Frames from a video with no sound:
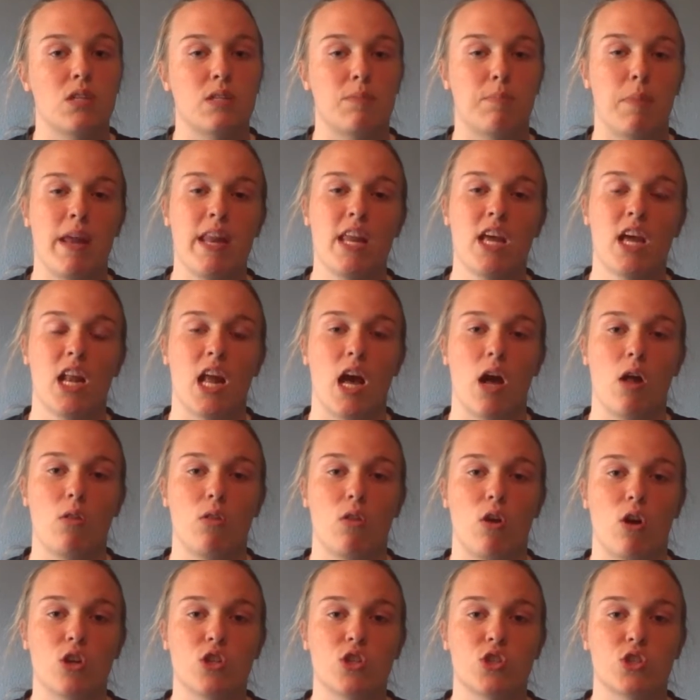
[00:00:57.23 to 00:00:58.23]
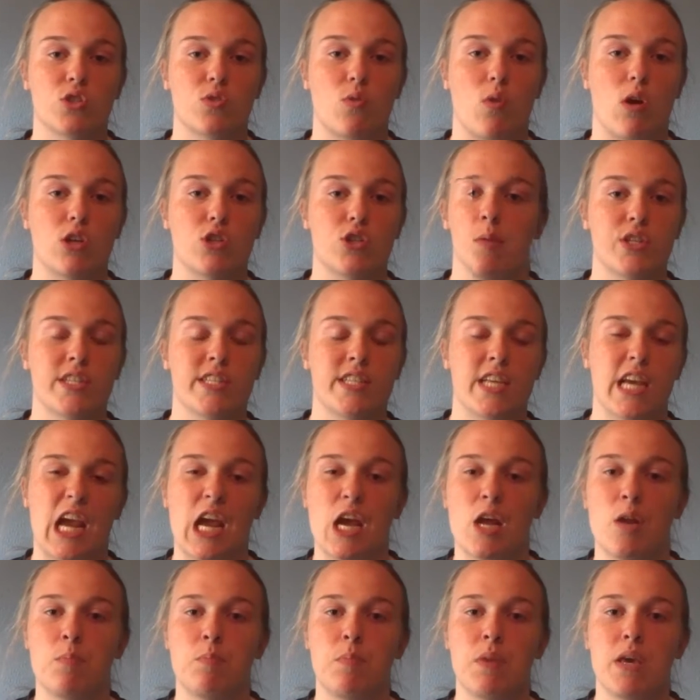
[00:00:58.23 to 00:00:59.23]
Depending on how large your squadron is, it
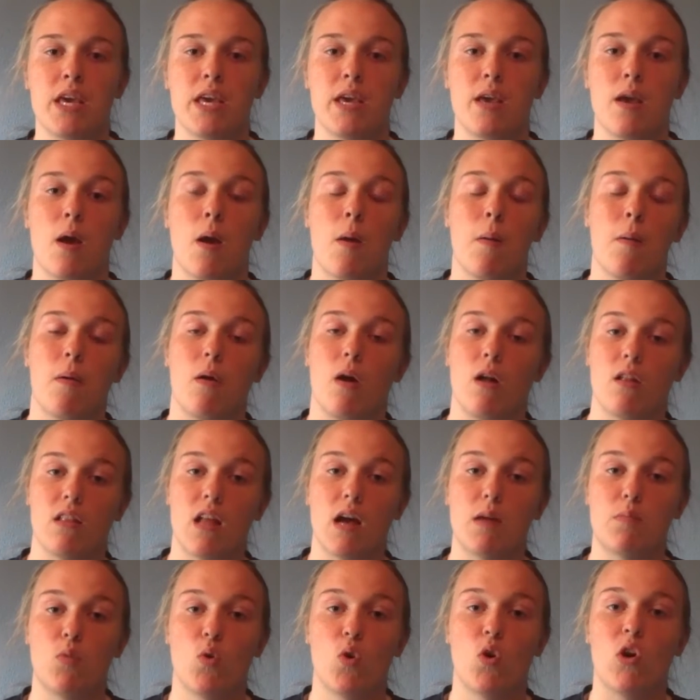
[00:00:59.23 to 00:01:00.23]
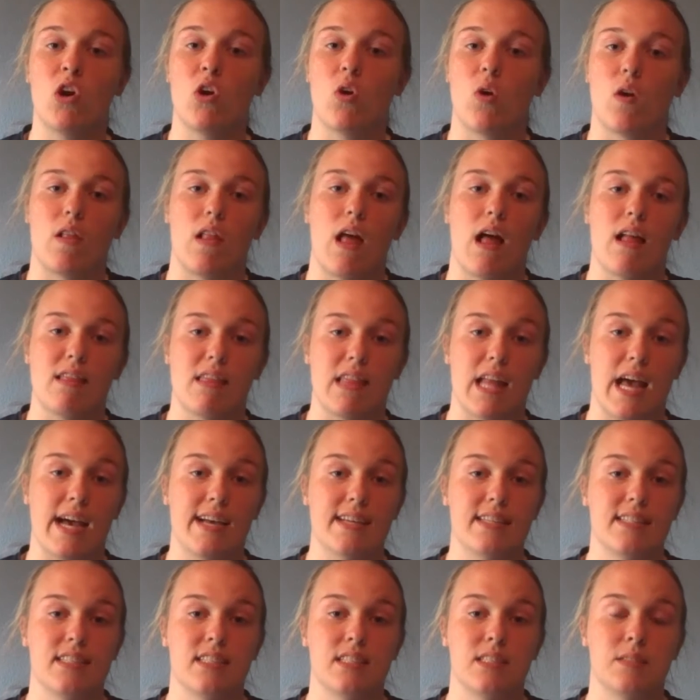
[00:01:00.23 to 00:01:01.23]
could be a lot more or a lot
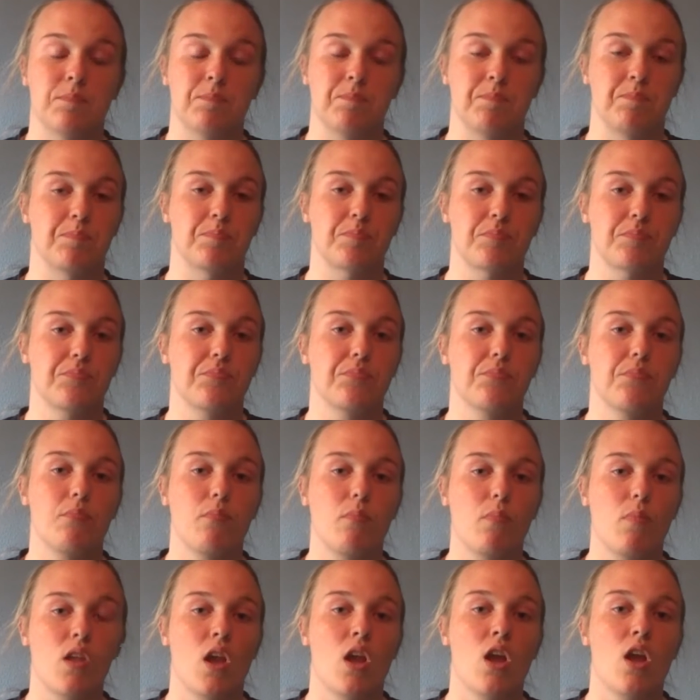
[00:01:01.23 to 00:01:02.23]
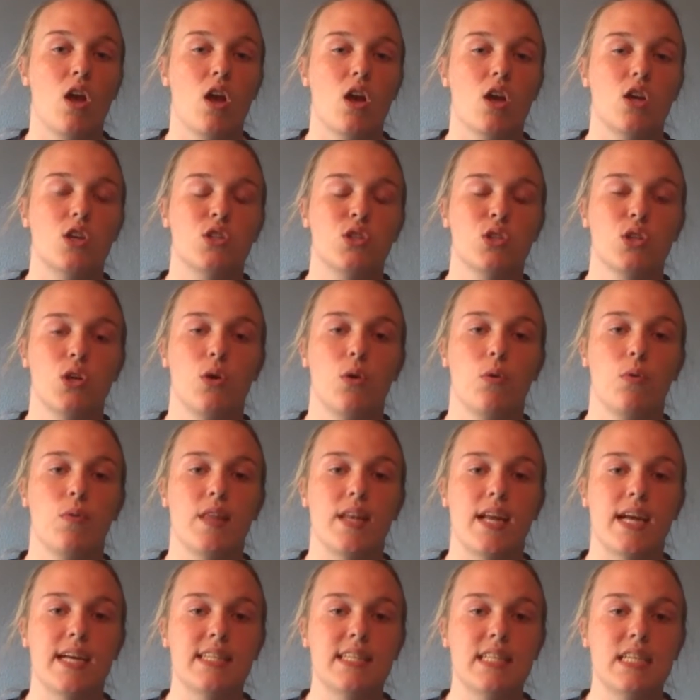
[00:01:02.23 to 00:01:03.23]
less. So the
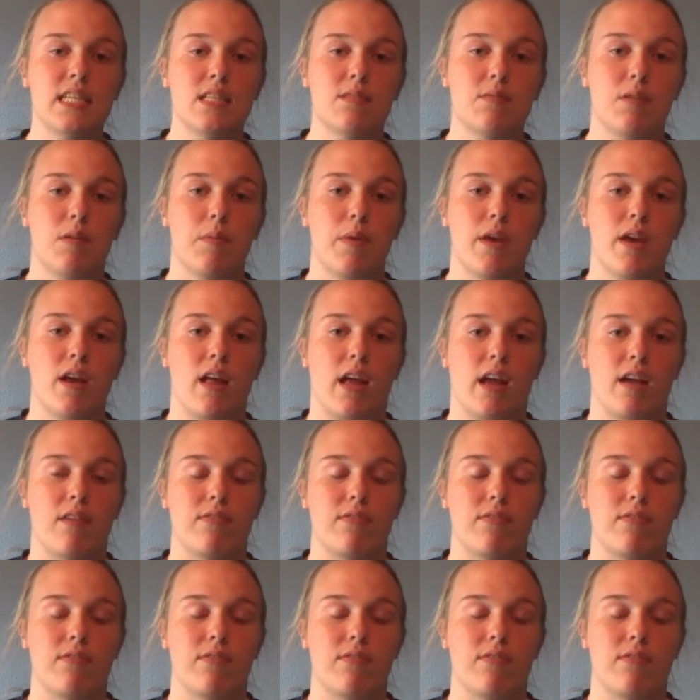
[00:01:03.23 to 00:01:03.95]
nice things about being like a